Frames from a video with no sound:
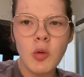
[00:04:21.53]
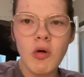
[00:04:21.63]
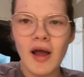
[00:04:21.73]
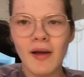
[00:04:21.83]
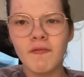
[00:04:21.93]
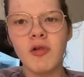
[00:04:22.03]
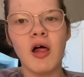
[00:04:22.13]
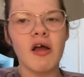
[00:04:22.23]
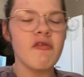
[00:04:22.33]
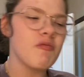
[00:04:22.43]
what
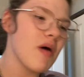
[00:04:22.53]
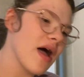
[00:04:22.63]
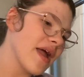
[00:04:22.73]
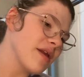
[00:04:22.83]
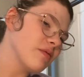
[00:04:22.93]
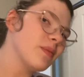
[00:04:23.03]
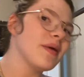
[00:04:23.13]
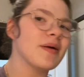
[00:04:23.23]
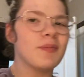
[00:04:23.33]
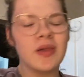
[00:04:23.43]
vlog of mine would be
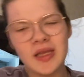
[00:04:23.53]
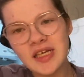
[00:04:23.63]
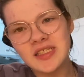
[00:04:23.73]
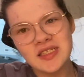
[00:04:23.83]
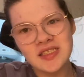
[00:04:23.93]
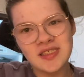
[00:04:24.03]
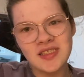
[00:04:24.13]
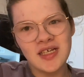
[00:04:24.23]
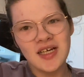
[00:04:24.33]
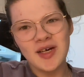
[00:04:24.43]
complete
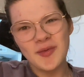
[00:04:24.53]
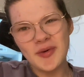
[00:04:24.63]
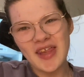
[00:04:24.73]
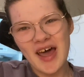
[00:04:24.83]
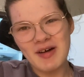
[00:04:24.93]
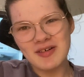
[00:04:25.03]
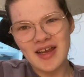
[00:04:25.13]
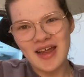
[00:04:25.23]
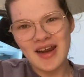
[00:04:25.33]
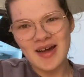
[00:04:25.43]
without
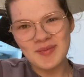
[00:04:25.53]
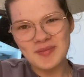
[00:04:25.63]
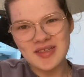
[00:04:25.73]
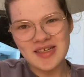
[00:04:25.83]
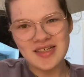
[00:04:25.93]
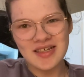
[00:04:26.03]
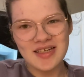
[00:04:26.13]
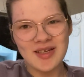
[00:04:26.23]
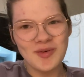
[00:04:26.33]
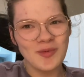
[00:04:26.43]
an
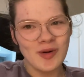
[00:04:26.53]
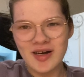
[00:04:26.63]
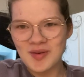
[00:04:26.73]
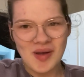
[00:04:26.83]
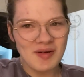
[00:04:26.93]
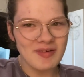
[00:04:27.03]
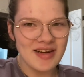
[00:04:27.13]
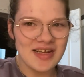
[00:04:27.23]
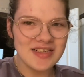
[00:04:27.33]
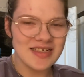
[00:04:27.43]
updated what am I
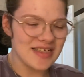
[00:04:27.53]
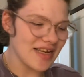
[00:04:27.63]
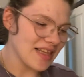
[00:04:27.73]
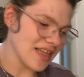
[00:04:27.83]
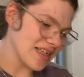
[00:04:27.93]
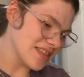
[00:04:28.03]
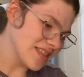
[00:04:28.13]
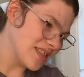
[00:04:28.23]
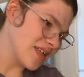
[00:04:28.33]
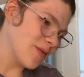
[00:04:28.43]
reading today
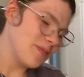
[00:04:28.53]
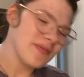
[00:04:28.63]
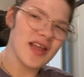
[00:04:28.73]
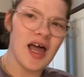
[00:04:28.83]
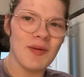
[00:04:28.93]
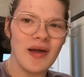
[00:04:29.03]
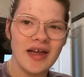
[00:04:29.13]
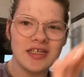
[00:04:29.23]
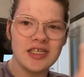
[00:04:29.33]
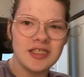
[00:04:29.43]
list. I
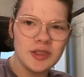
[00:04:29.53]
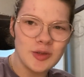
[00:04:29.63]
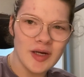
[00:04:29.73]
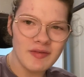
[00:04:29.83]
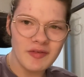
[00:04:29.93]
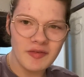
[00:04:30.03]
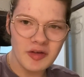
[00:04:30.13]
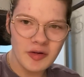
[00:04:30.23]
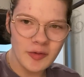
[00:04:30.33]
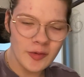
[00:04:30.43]
actually do have a
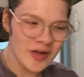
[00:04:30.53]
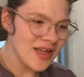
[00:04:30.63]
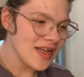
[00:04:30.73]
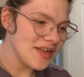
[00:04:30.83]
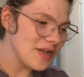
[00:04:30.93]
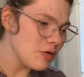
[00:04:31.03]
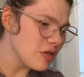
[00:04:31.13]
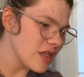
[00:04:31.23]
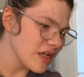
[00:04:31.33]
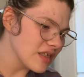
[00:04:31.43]
few new
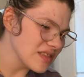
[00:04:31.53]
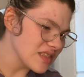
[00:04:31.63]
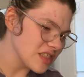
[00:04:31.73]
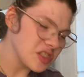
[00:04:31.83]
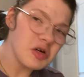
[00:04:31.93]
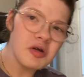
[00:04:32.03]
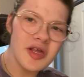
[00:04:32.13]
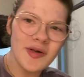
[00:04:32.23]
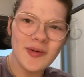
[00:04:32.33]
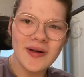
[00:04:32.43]
things to show
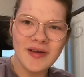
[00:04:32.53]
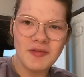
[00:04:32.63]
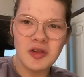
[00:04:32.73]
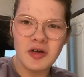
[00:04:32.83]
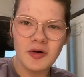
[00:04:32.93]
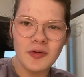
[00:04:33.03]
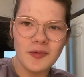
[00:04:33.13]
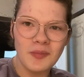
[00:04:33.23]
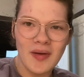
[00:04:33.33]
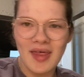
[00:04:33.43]
you, even though
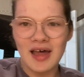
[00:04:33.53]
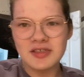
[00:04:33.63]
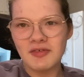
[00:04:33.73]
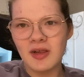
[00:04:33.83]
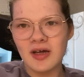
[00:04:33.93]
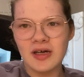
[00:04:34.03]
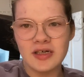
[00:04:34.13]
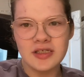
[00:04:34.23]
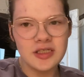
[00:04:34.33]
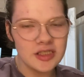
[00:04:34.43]
my last vlog
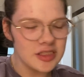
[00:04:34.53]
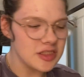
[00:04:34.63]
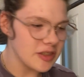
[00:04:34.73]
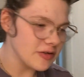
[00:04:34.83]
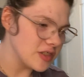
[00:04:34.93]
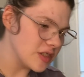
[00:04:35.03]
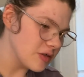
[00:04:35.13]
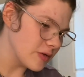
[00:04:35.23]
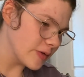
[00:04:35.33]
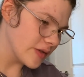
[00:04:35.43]
just showed
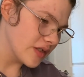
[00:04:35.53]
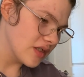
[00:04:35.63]
you